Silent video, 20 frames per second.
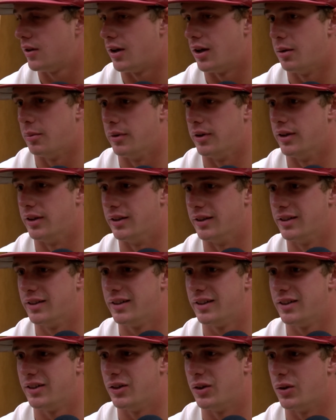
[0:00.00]
I mean,
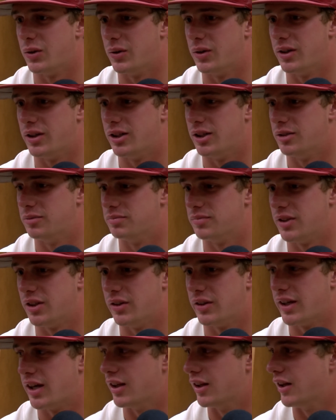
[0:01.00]
you know,
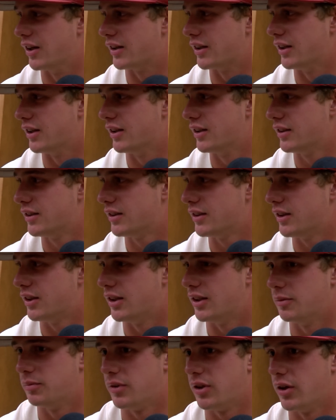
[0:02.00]
got lucky, you
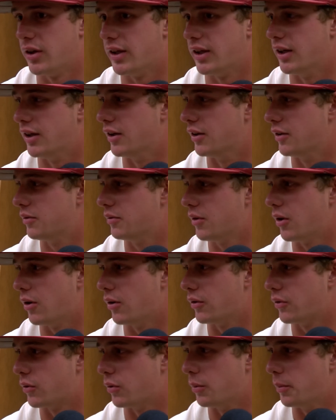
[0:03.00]
know, hit it
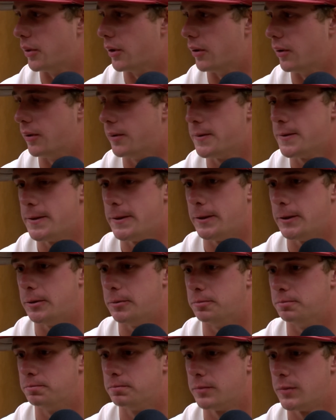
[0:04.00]
hard through the middle,
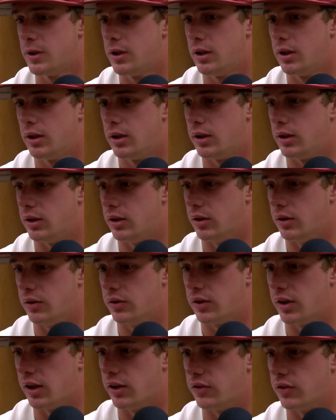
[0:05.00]
you know,
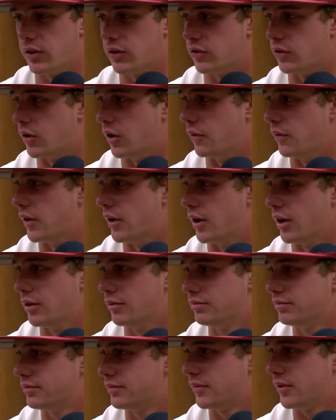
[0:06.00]
kind of saved his love there,
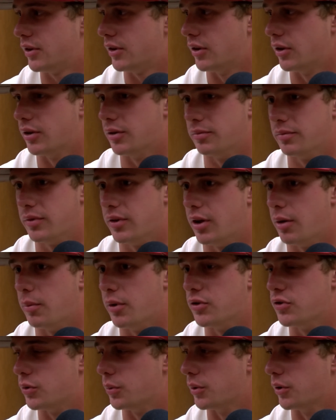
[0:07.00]
you know, not
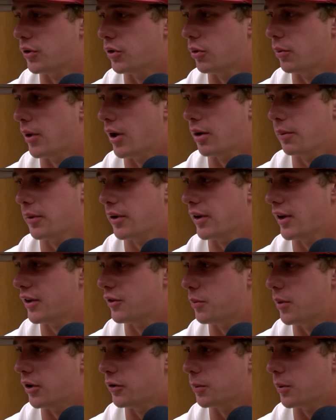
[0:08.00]
much you can really do about it, man, that's
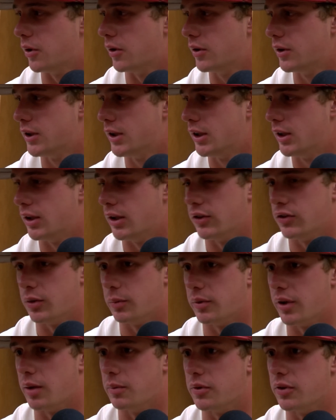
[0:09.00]
baseball, but
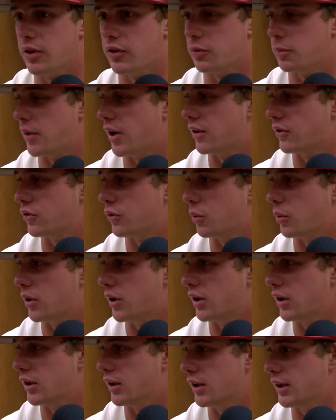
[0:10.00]
sometimes it doesn't bounce your
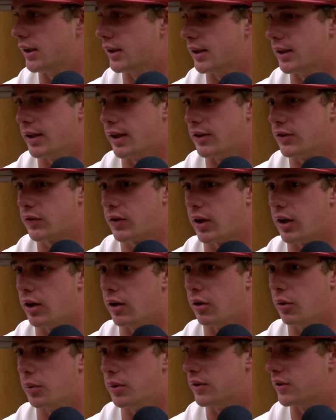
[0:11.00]
way, and that's kind of
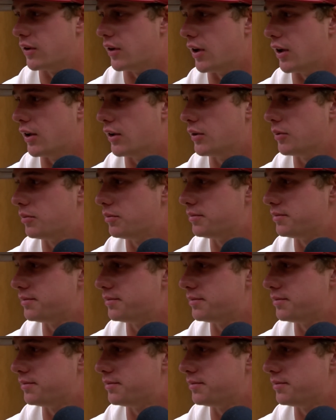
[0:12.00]
how it went tonight.